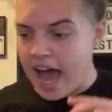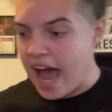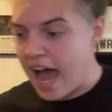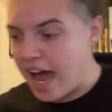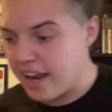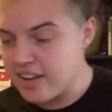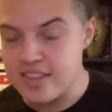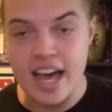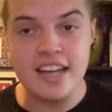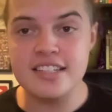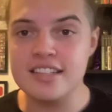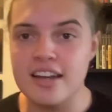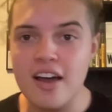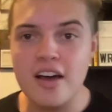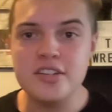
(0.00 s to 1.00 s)
And that's
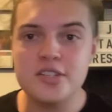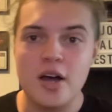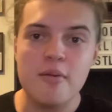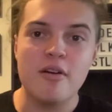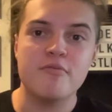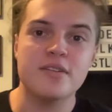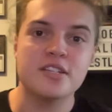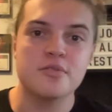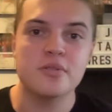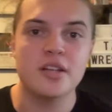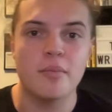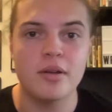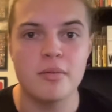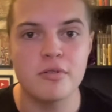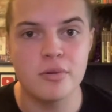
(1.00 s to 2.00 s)
the last time I've been to a
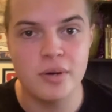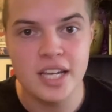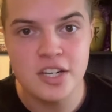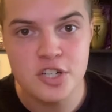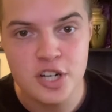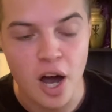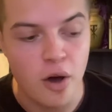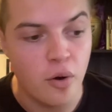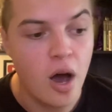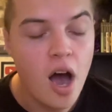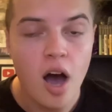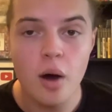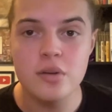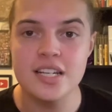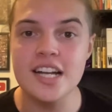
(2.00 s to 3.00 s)
WWE show.
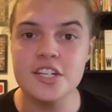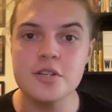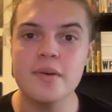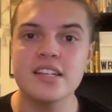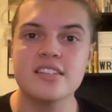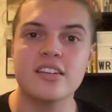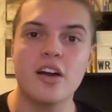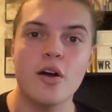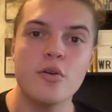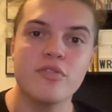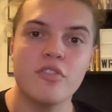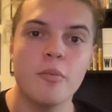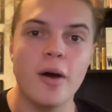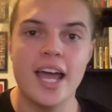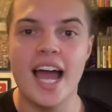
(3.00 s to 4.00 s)
I was actually meant to go
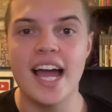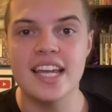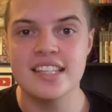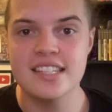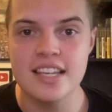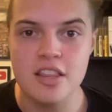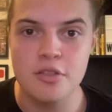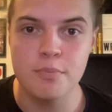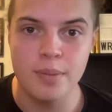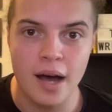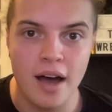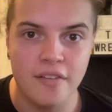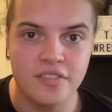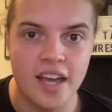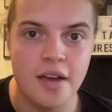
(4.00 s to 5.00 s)
for my 18th
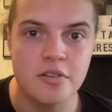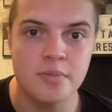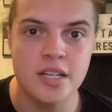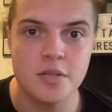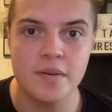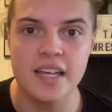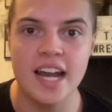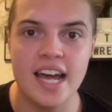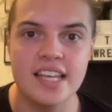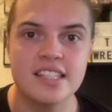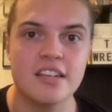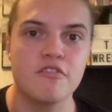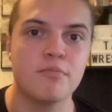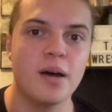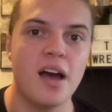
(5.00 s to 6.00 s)
birthday. It was meant to be an
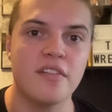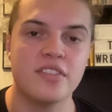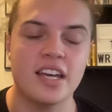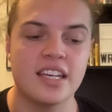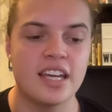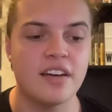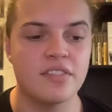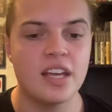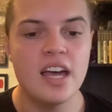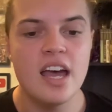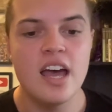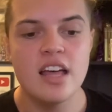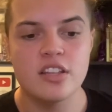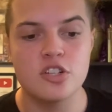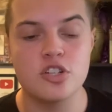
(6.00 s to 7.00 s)
18th birthday gift.
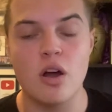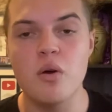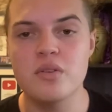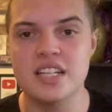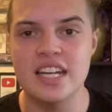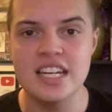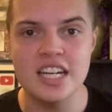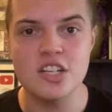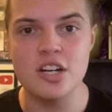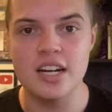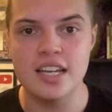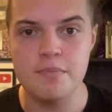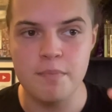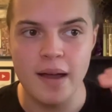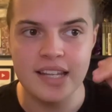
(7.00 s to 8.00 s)
The show was
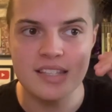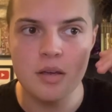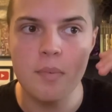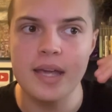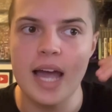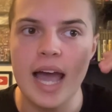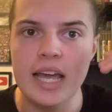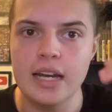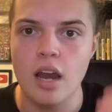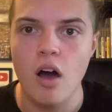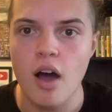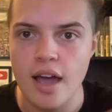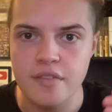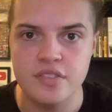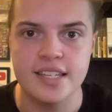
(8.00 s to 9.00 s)
initially meant to be a
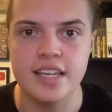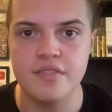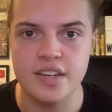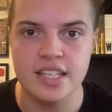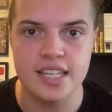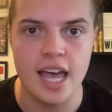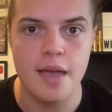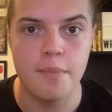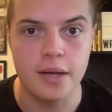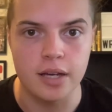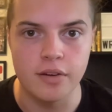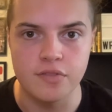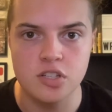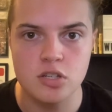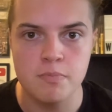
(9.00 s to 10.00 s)
live TV
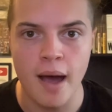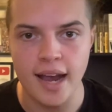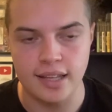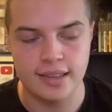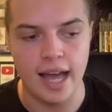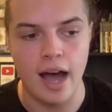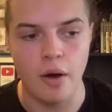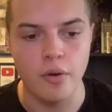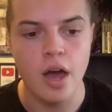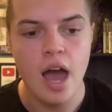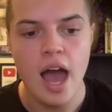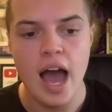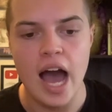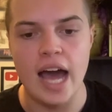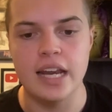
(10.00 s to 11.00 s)
taping of SmackDown,
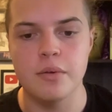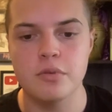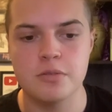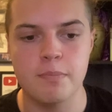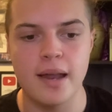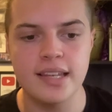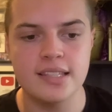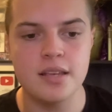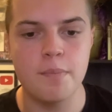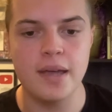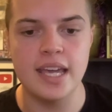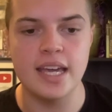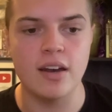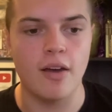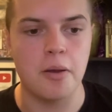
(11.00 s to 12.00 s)
and it was meant to
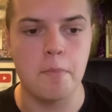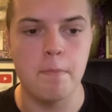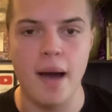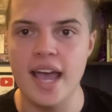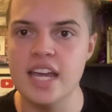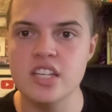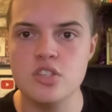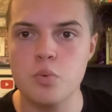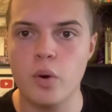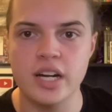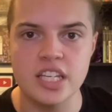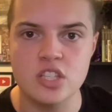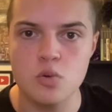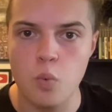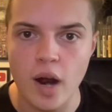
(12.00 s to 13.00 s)
be in like May
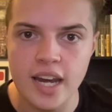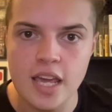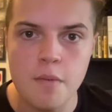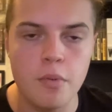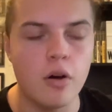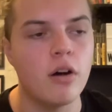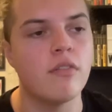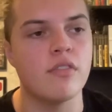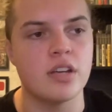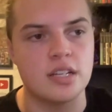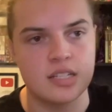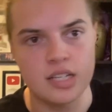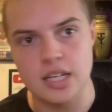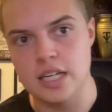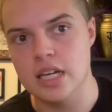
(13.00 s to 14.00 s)
2020, but
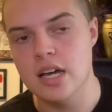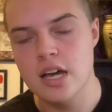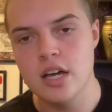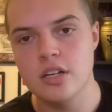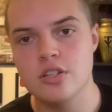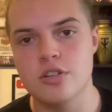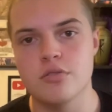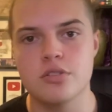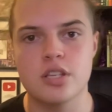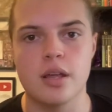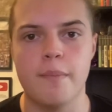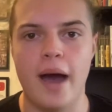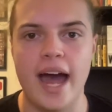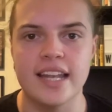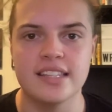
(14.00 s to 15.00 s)
obviously due to
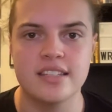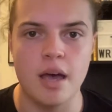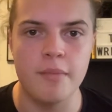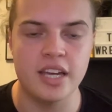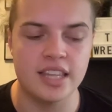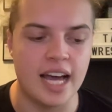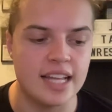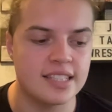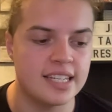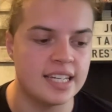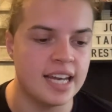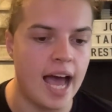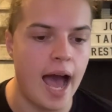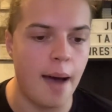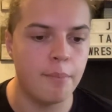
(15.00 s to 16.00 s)
the pandemic, that
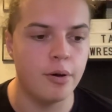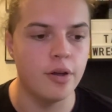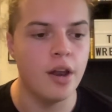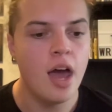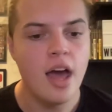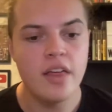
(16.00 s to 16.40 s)
didn't happen.